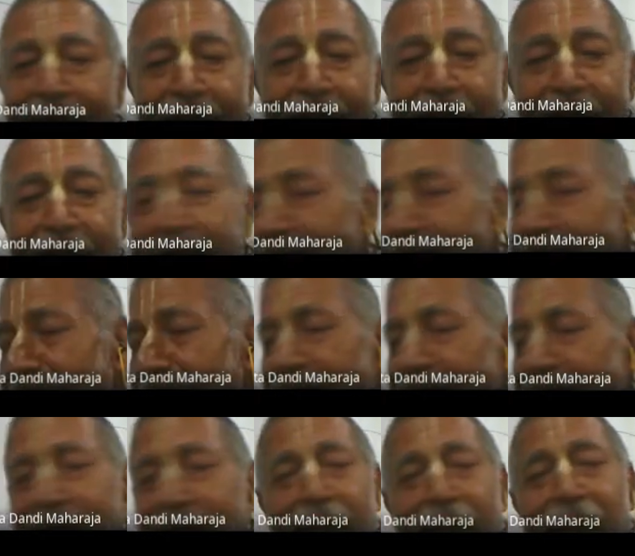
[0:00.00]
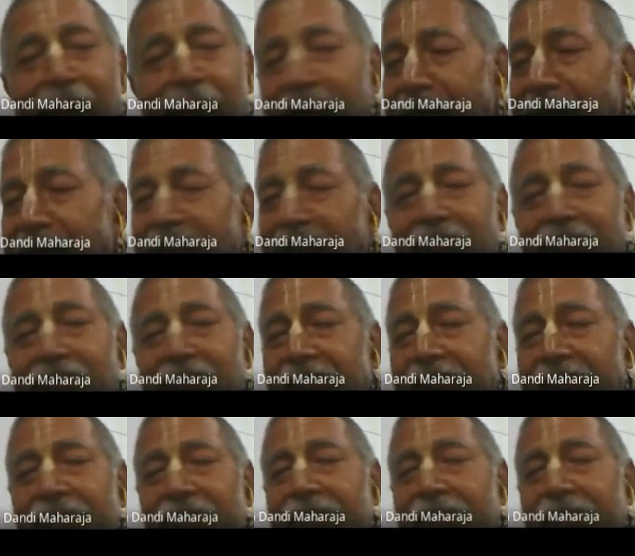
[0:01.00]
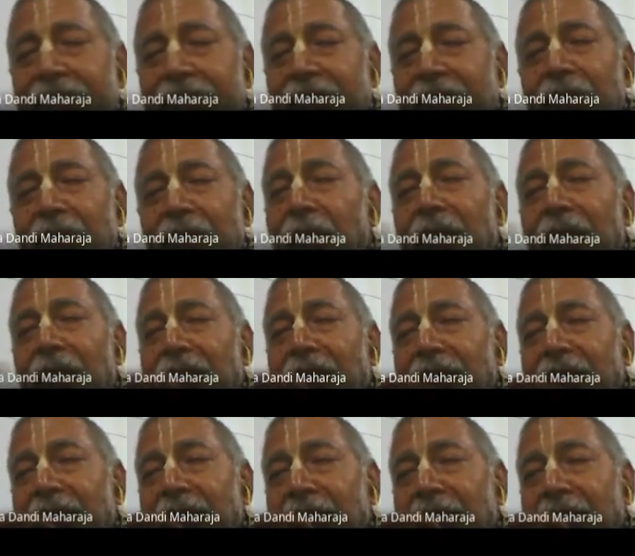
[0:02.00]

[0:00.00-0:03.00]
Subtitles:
with, you know. No way, no.